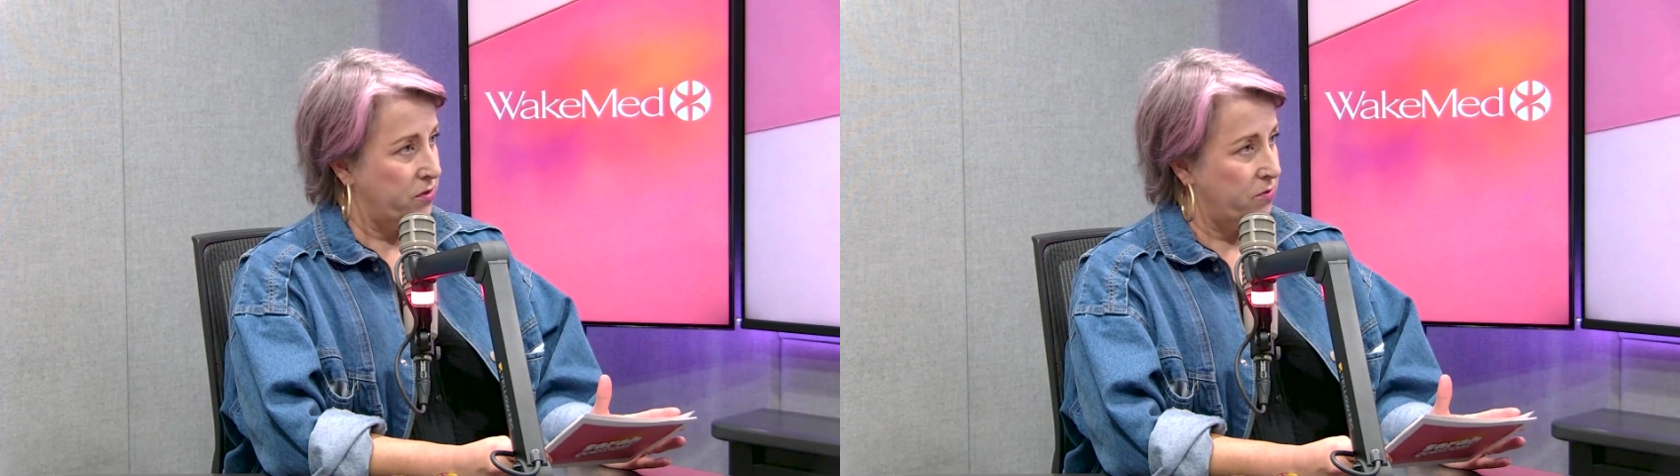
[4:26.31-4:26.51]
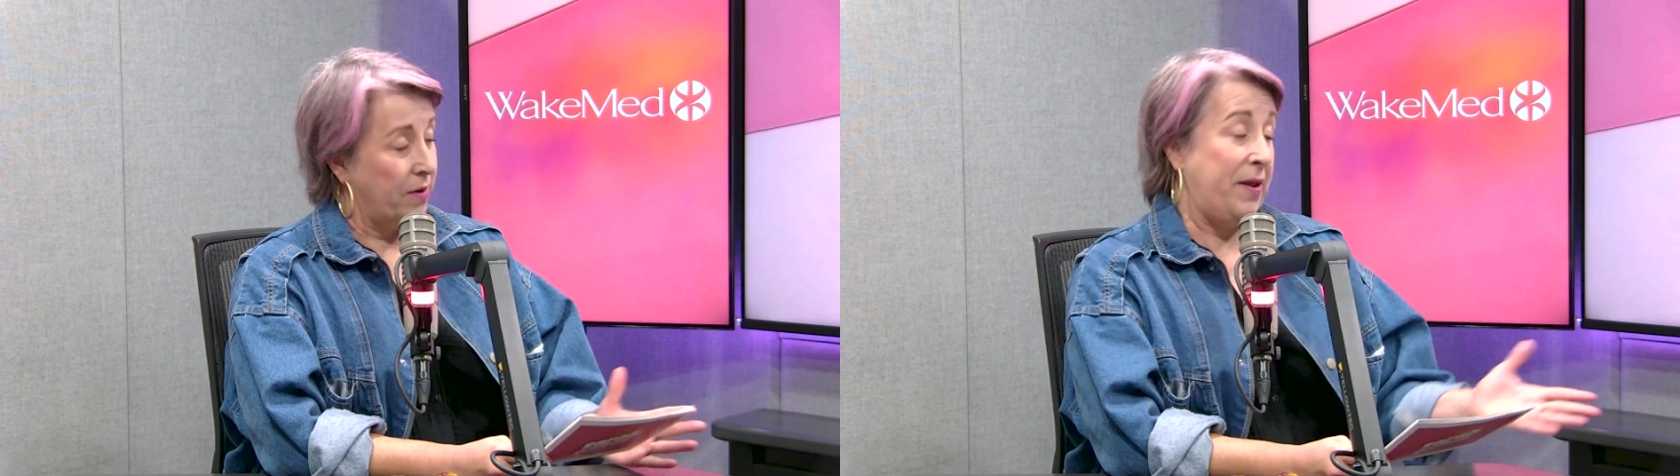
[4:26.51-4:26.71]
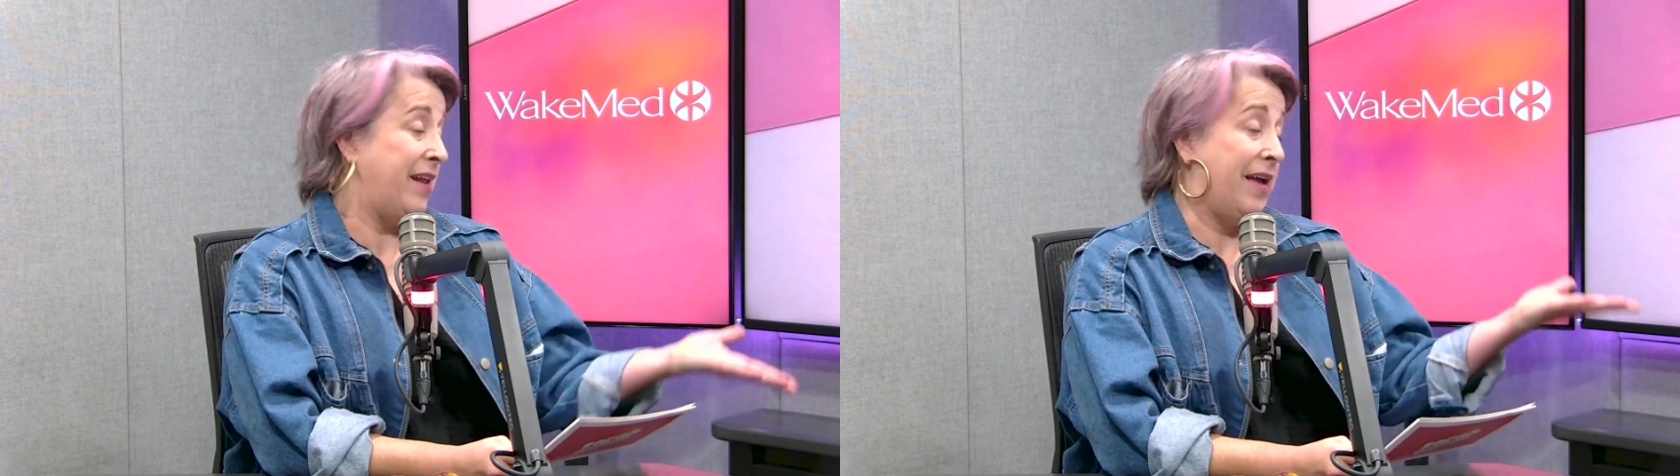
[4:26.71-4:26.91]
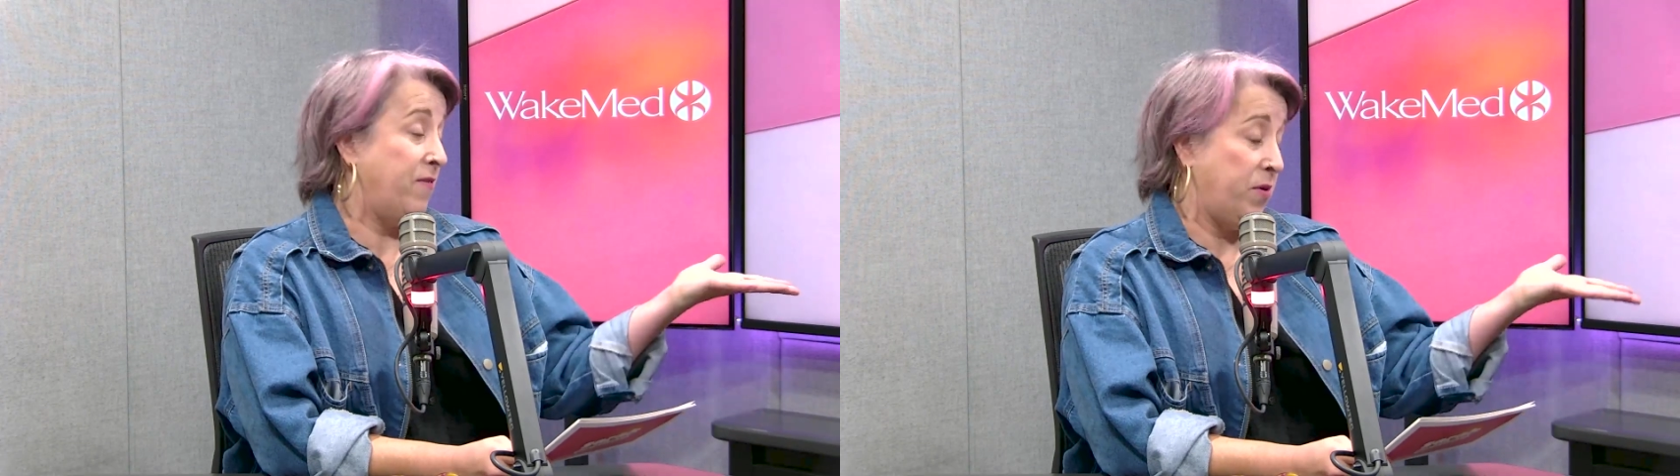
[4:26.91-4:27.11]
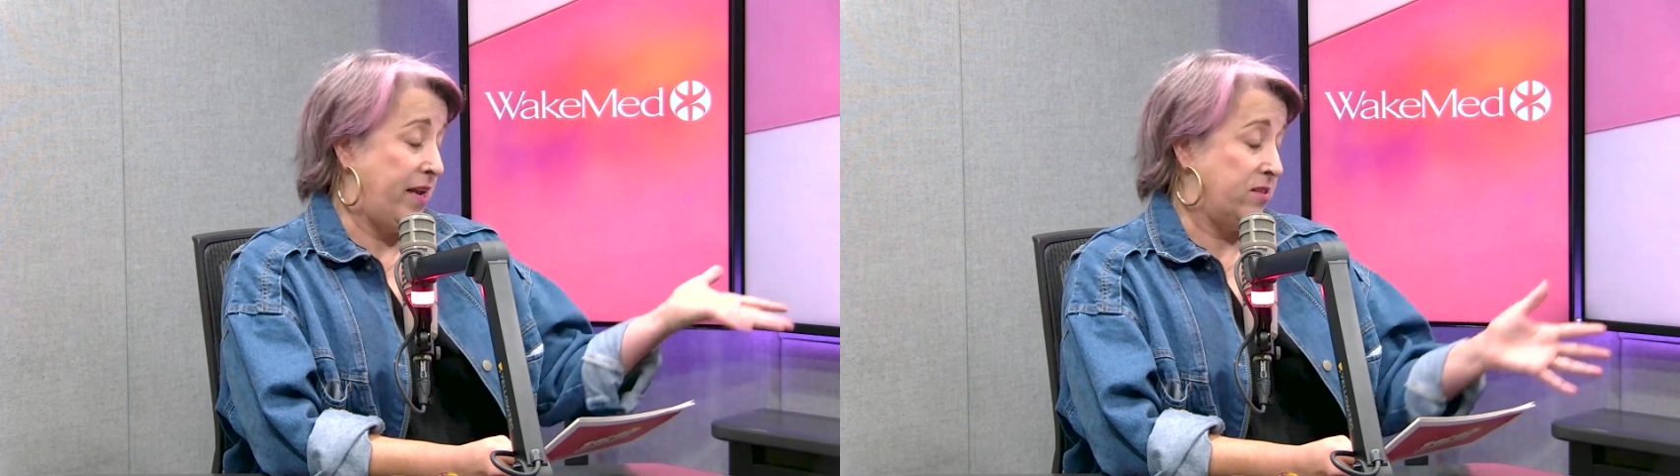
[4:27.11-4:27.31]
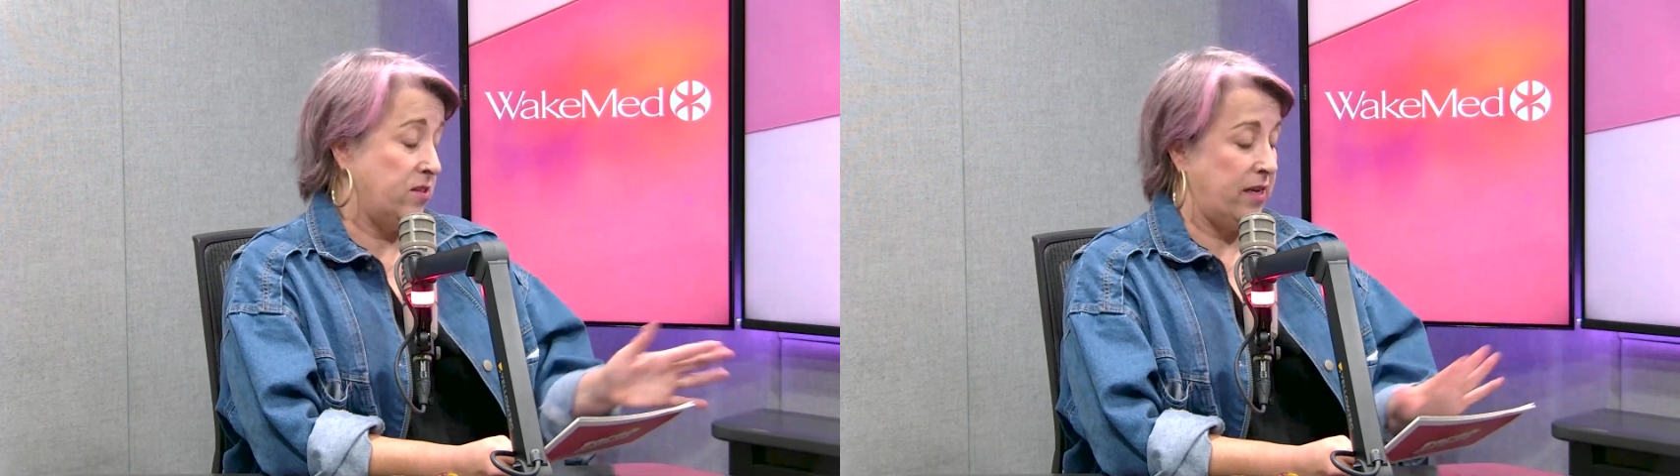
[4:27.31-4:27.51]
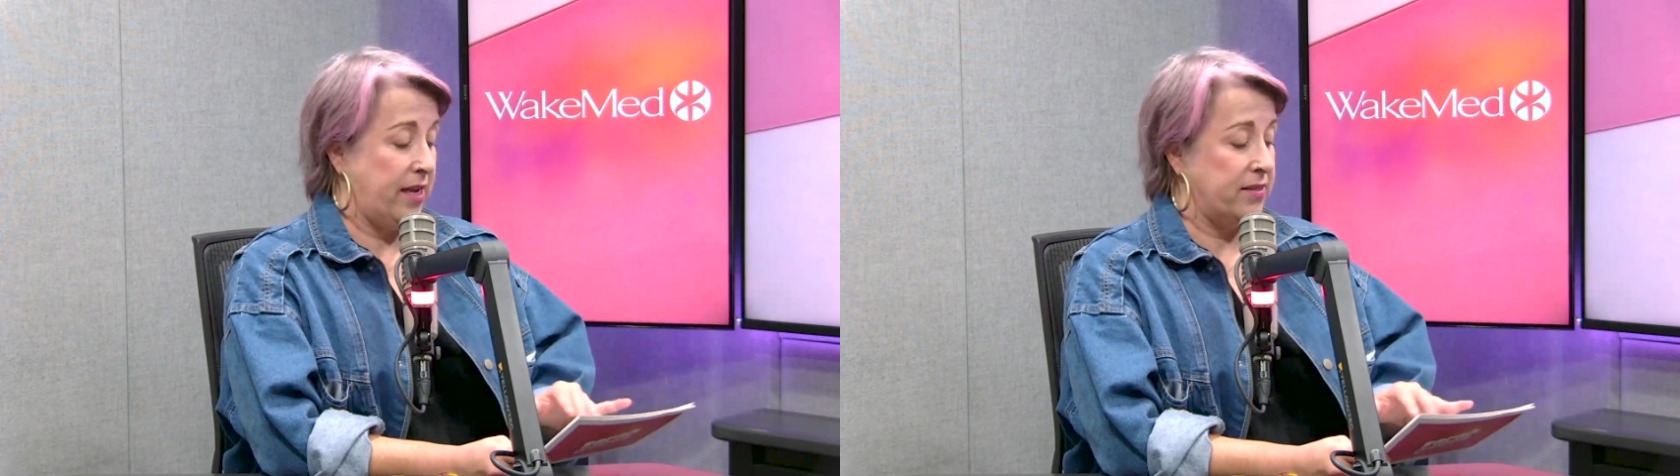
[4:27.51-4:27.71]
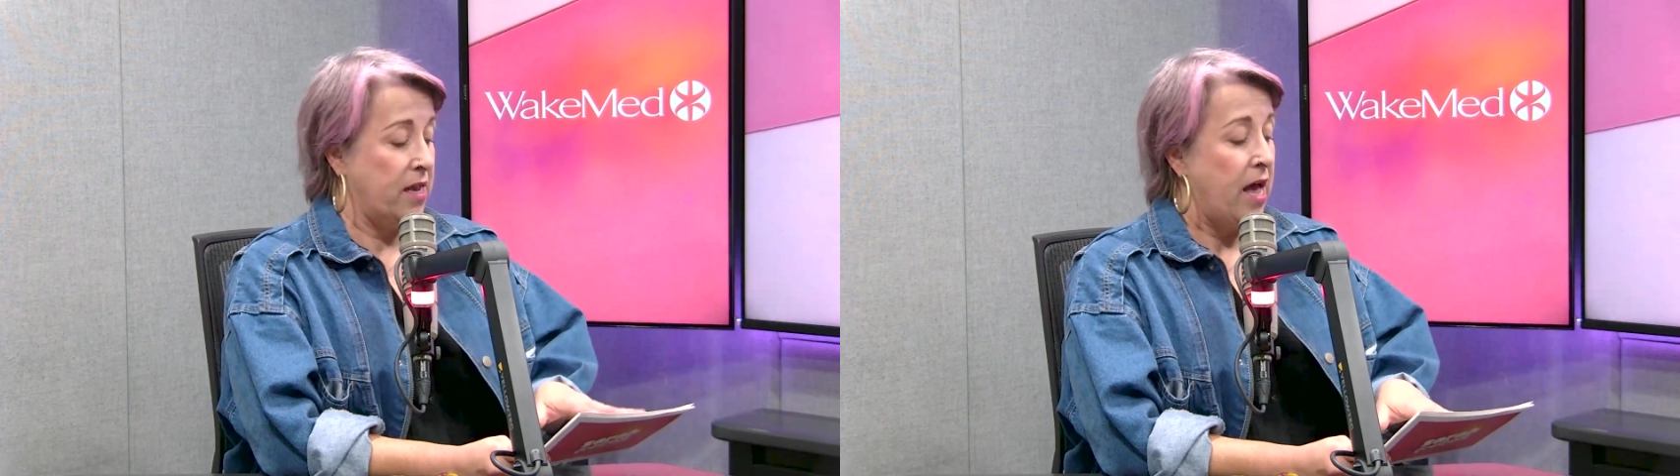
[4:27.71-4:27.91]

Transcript: I mean, everyone has this, I guess.